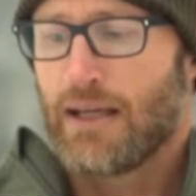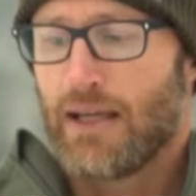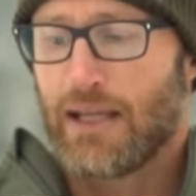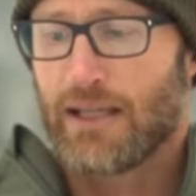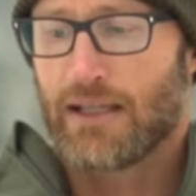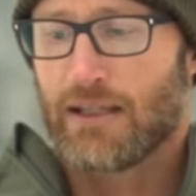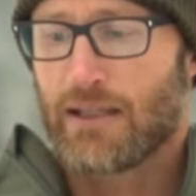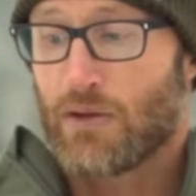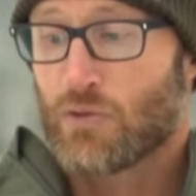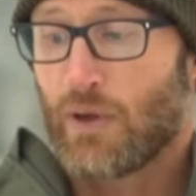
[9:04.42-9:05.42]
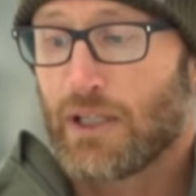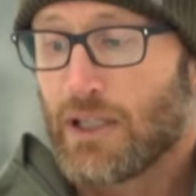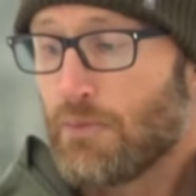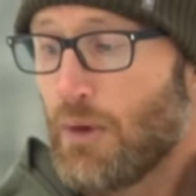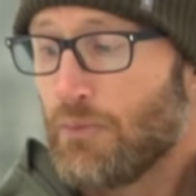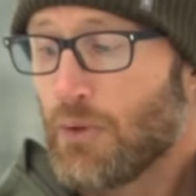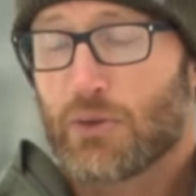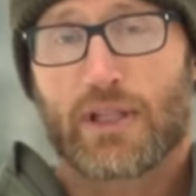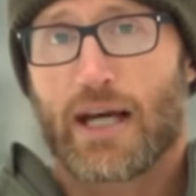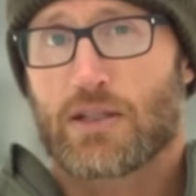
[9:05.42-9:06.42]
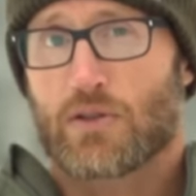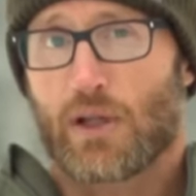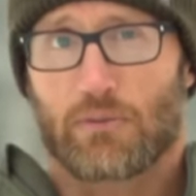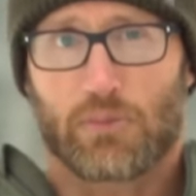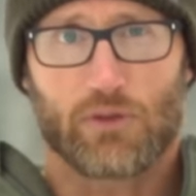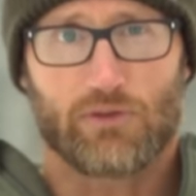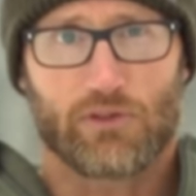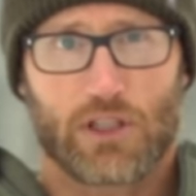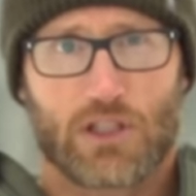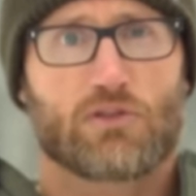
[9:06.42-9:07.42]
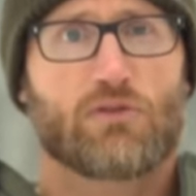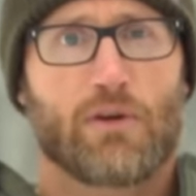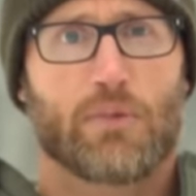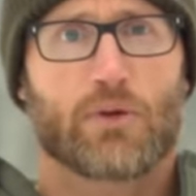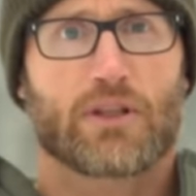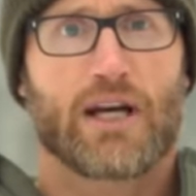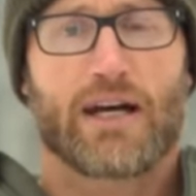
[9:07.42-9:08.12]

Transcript: And I was running them on both eyes so I could pull footage from both